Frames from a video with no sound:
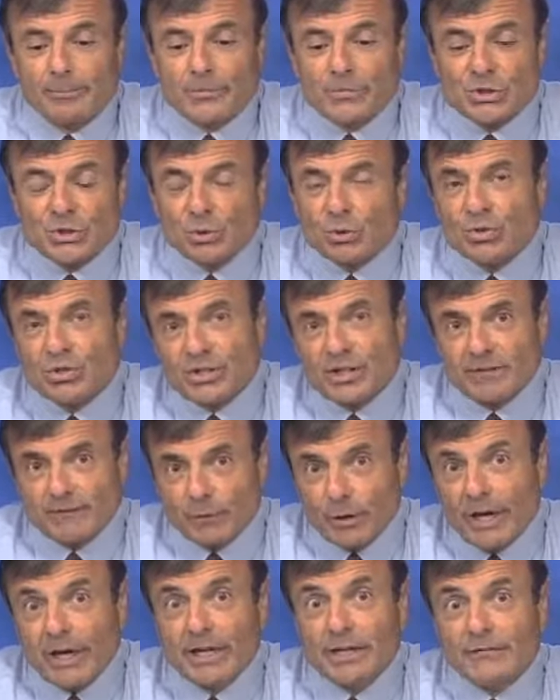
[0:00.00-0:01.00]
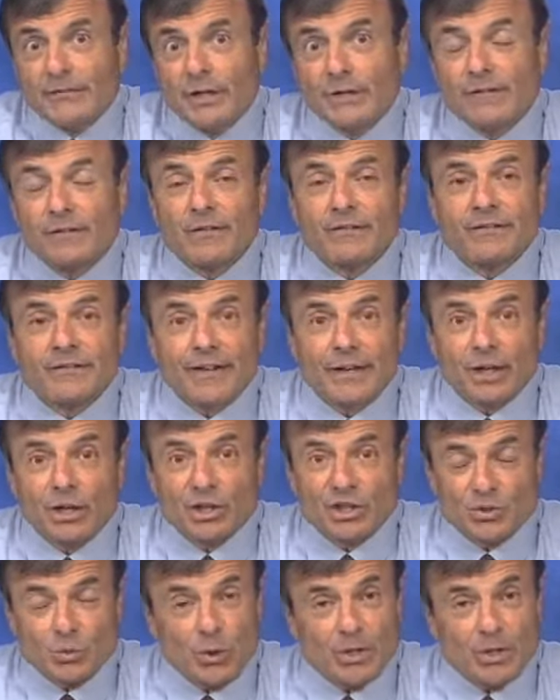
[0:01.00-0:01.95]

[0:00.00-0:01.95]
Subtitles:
students in a variety of different fields,